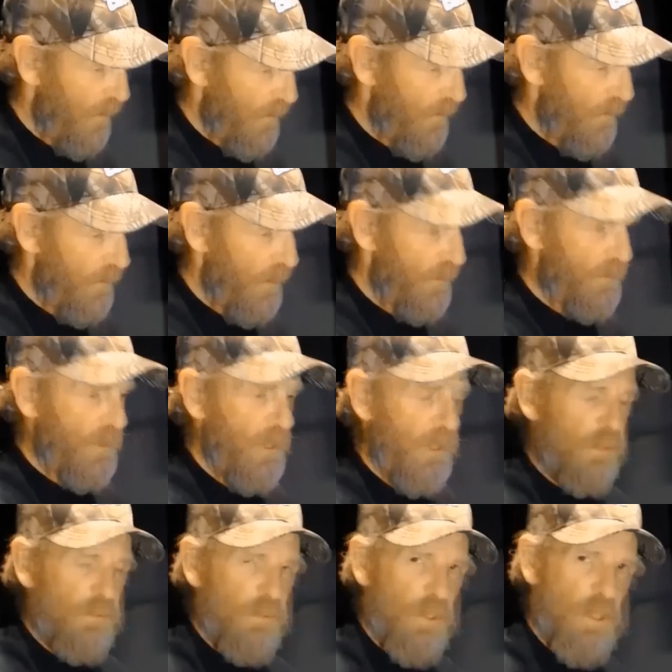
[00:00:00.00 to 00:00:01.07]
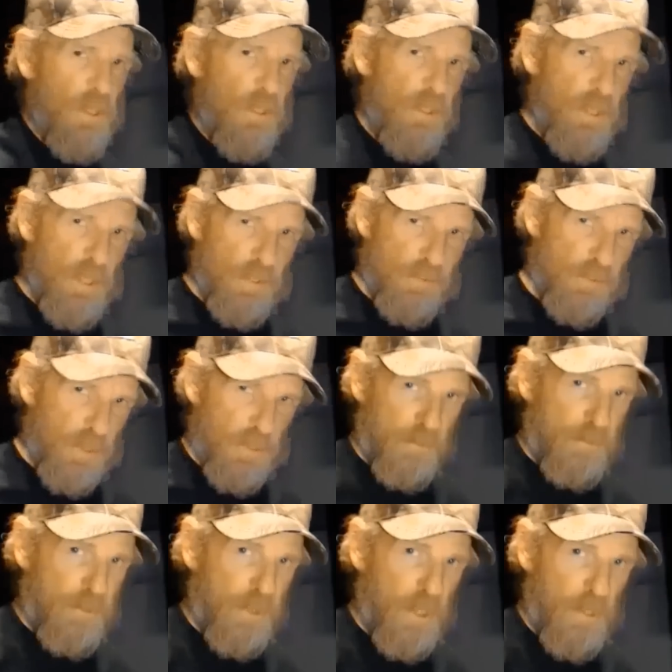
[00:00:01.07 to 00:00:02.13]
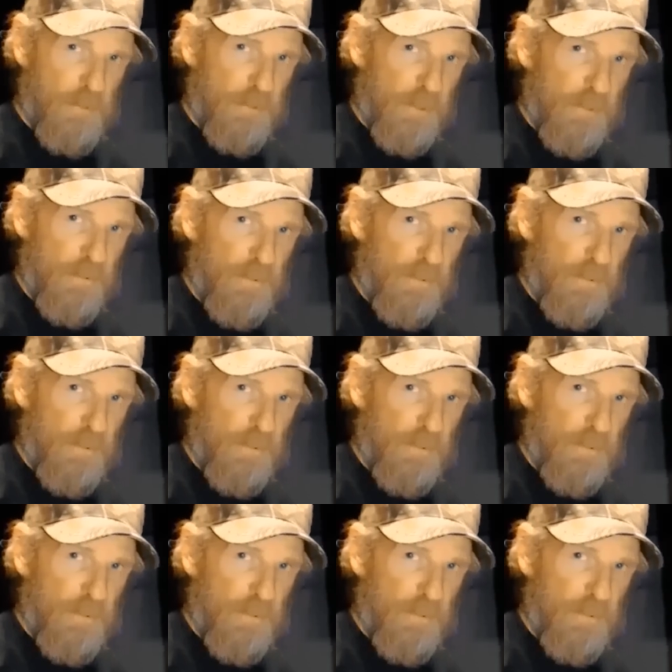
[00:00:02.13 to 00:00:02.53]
this kicks on and starts charging.